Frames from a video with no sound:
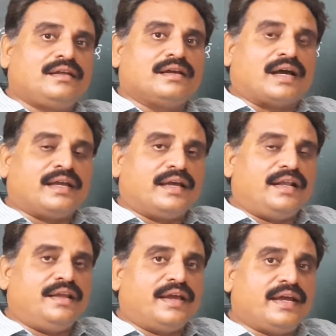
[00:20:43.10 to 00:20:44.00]

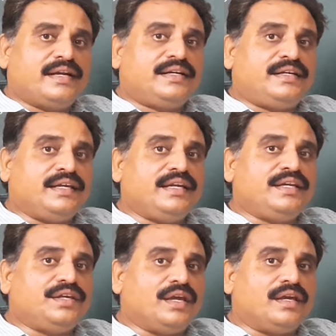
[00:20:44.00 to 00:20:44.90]
ILATE.
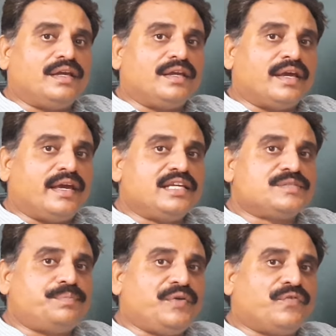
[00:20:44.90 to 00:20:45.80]
A
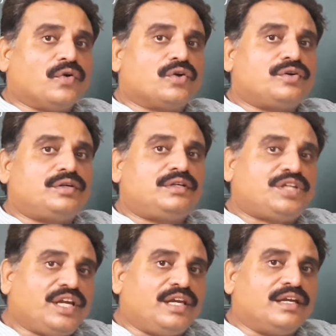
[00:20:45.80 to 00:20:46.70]
is before
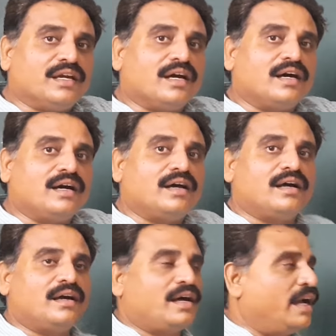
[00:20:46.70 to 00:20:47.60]
t
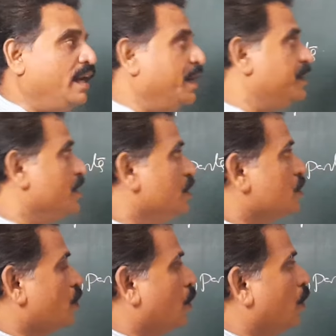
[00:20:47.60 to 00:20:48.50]
islet.
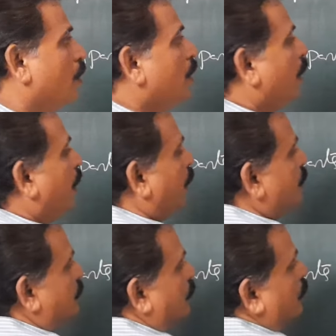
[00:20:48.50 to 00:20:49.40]
So it
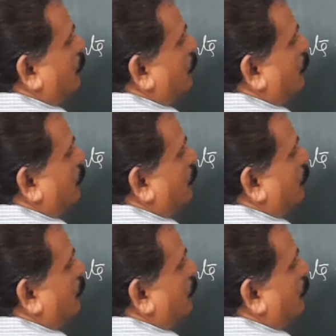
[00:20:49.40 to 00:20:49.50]
is